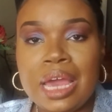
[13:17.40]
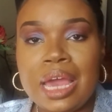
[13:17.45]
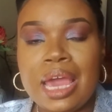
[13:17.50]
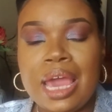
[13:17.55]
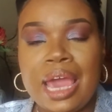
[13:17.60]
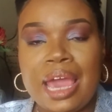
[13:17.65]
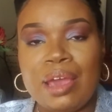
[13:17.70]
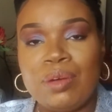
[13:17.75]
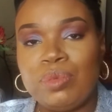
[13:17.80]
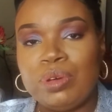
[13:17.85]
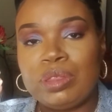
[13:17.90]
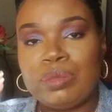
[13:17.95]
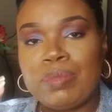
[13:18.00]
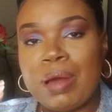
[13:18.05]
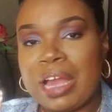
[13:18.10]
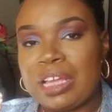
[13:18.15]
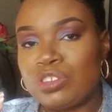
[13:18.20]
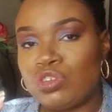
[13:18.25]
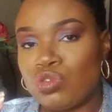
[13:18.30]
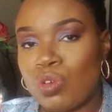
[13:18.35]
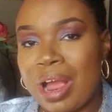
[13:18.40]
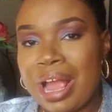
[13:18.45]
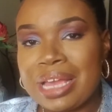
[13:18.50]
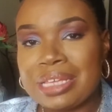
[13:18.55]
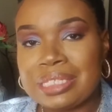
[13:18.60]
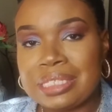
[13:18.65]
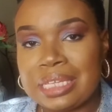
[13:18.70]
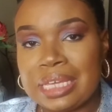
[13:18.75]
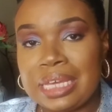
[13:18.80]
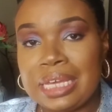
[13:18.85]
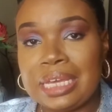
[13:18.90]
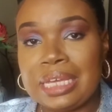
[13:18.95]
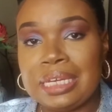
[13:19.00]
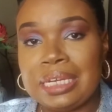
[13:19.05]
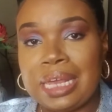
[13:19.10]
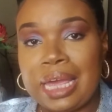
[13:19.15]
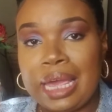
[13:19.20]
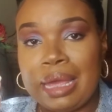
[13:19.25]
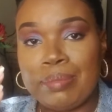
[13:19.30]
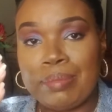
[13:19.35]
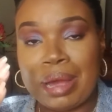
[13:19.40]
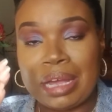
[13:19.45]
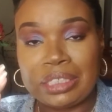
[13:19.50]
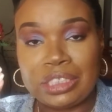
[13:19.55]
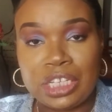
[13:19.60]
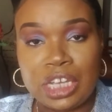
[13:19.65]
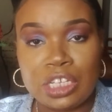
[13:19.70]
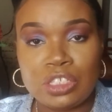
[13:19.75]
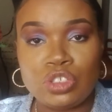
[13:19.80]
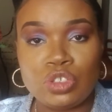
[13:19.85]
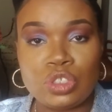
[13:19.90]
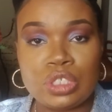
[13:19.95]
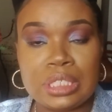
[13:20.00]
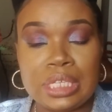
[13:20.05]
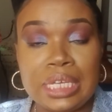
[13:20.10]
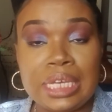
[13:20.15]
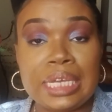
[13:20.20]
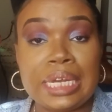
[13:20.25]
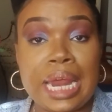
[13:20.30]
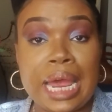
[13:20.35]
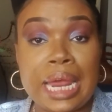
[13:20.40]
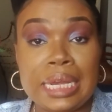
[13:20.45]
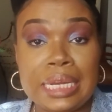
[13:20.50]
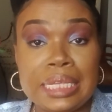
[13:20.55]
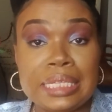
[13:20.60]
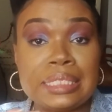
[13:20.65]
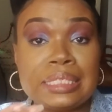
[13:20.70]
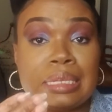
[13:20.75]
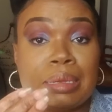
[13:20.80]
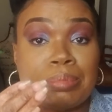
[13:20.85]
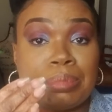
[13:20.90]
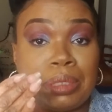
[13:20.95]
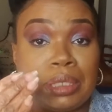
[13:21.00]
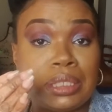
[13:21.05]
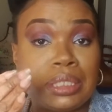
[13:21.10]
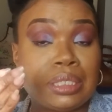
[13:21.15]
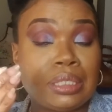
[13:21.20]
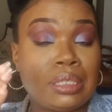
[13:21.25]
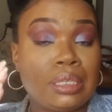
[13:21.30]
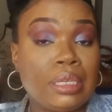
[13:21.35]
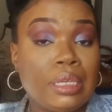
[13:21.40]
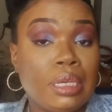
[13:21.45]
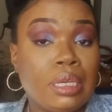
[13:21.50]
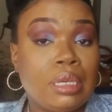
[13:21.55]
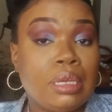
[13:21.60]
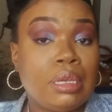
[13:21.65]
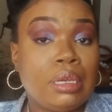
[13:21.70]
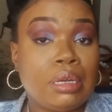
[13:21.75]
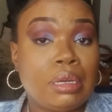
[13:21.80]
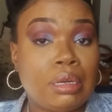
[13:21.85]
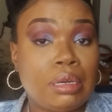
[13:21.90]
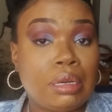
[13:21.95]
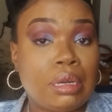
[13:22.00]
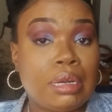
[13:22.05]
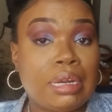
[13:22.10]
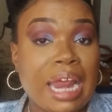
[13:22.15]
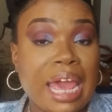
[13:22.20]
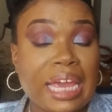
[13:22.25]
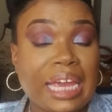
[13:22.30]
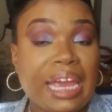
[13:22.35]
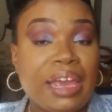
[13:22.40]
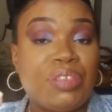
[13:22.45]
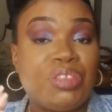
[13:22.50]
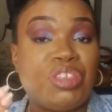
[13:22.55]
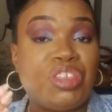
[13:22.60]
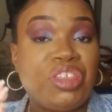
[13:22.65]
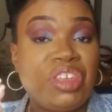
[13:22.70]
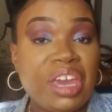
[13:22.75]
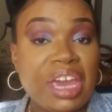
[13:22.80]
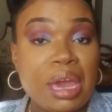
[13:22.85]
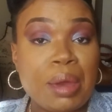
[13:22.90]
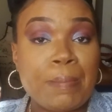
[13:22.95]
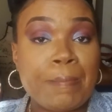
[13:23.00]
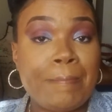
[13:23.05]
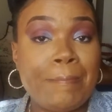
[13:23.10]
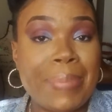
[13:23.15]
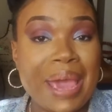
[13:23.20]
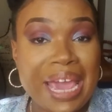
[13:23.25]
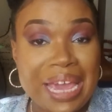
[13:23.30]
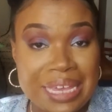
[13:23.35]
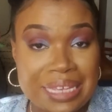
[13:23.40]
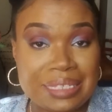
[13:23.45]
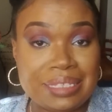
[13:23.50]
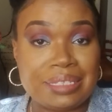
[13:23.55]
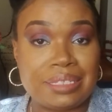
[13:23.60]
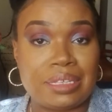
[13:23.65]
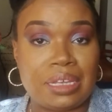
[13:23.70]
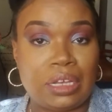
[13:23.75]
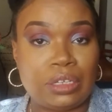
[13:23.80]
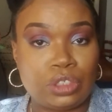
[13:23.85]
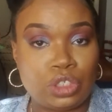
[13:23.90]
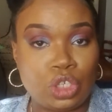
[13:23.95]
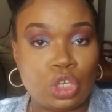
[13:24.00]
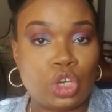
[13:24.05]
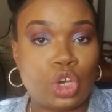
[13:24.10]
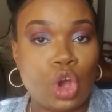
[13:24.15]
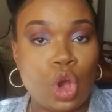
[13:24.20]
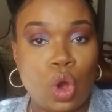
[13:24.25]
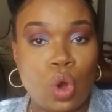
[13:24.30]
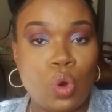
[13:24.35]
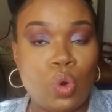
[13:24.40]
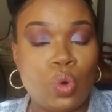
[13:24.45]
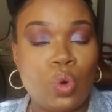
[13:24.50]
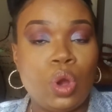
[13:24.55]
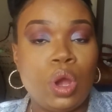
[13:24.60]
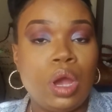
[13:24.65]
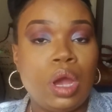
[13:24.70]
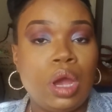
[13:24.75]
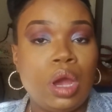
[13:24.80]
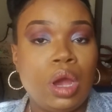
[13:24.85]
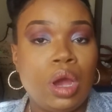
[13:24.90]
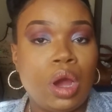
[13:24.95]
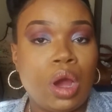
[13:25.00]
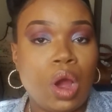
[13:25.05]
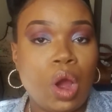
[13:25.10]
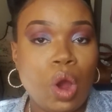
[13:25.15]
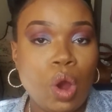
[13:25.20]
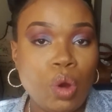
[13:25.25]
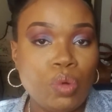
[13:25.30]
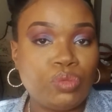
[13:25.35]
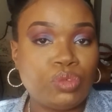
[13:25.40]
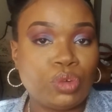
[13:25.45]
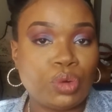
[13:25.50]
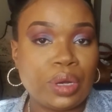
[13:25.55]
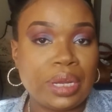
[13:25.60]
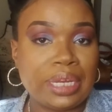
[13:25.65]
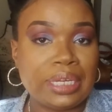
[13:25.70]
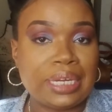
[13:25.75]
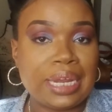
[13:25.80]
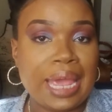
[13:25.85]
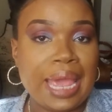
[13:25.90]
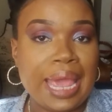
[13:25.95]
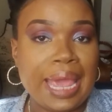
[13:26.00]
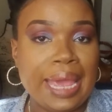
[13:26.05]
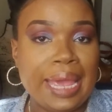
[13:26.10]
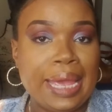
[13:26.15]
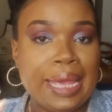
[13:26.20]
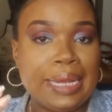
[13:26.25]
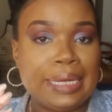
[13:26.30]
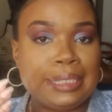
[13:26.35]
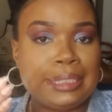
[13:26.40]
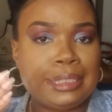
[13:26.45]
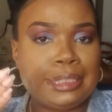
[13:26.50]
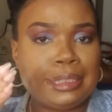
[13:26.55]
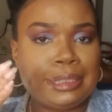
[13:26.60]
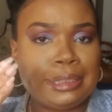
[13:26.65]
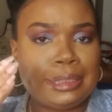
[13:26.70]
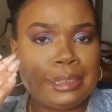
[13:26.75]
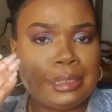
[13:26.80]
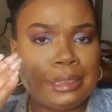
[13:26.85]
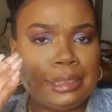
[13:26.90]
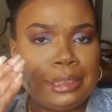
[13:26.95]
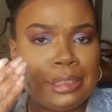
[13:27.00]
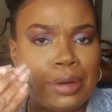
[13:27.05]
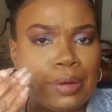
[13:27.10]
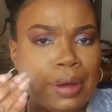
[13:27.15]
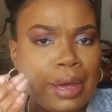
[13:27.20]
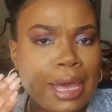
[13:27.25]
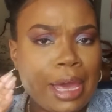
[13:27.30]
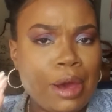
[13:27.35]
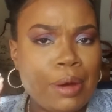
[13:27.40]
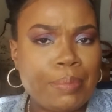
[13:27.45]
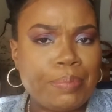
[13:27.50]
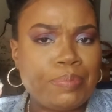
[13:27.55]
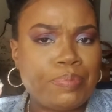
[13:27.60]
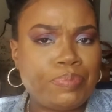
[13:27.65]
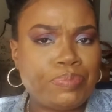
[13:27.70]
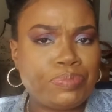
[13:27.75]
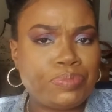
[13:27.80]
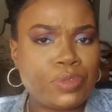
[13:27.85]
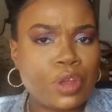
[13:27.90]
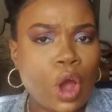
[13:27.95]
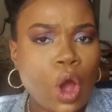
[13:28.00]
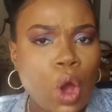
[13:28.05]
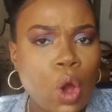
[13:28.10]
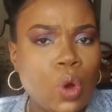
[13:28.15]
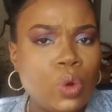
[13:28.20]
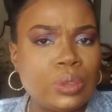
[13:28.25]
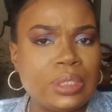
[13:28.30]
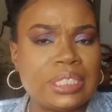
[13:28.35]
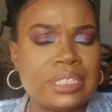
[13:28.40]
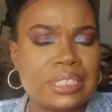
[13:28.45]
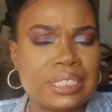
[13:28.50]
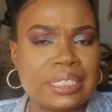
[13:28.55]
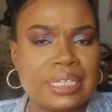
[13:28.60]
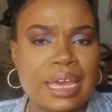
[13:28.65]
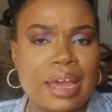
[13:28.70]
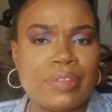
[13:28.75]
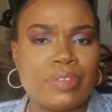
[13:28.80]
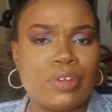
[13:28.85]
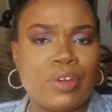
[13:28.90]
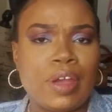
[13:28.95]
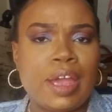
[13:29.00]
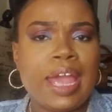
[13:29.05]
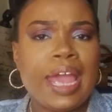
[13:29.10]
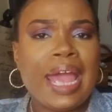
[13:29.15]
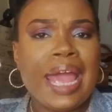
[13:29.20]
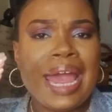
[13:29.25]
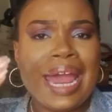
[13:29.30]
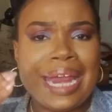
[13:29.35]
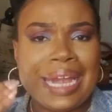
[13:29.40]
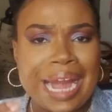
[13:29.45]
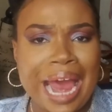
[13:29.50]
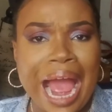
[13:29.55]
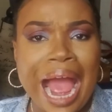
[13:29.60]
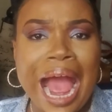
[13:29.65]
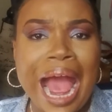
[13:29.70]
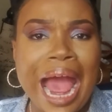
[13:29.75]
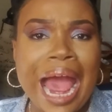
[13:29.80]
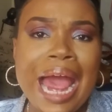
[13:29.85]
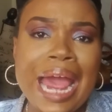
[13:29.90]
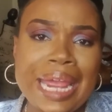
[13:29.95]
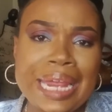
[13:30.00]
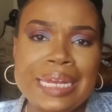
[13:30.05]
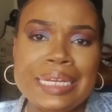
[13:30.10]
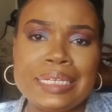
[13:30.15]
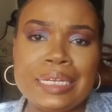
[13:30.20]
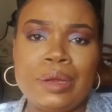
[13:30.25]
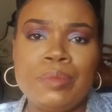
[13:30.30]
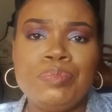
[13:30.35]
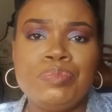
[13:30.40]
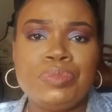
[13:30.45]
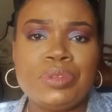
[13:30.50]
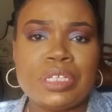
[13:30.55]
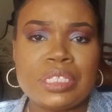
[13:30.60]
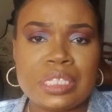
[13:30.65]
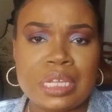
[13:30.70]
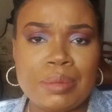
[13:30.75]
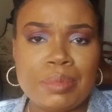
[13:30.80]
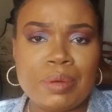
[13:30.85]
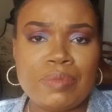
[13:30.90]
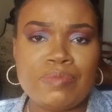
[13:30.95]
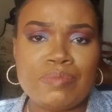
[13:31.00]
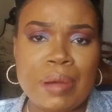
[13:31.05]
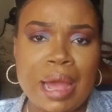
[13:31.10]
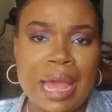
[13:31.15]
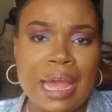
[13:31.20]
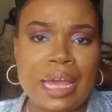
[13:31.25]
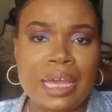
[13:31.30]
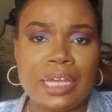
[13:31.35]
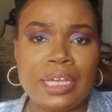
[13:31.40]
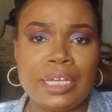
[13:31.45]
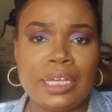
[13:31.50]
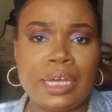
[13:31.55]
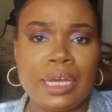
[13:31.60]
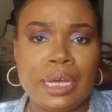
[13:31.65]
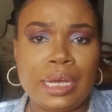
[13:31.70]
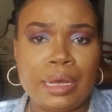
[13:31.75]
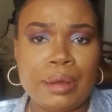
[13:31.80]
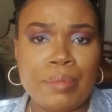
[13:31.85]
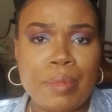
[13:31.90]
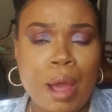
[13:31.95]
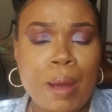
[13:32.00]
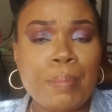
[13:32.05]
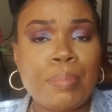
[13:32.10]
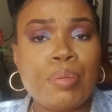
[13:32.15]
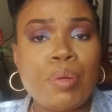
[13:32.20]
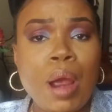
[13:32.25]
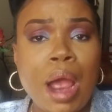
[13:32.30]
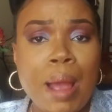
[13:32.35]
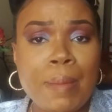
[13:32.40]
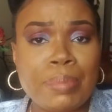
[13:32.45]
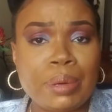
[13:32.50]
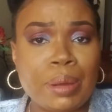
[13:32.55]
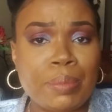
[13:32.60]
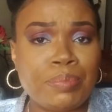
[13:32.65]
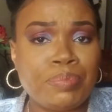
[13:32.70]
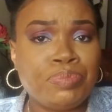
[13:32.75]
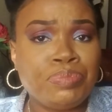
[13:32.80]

And with my dry skin and my textured skin, I need something to, like a thick base to go over it and, you know, help hold it together and hide some of my problems